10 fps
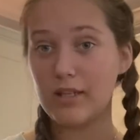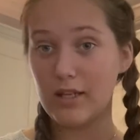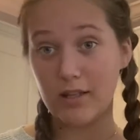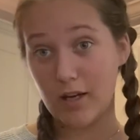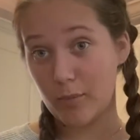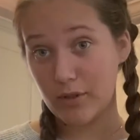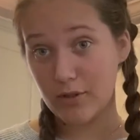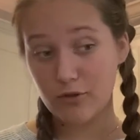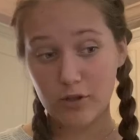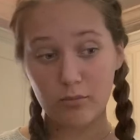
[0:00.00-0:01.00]
And then I'll put the
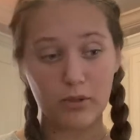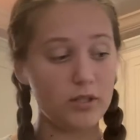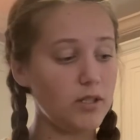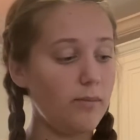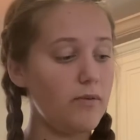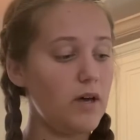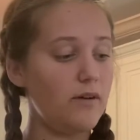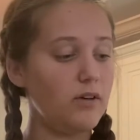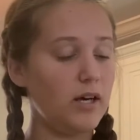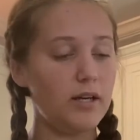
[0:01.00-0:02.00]
shrimp on top of the
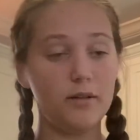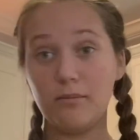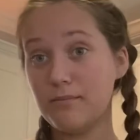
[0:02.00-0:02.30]
avocado.